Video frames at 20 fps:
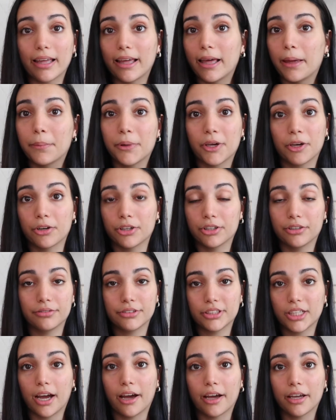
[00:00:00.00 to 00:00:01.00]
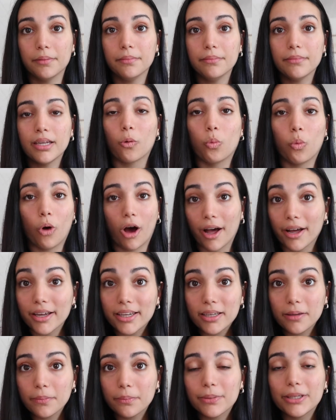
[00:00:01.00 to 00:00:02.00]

a period of time. Why?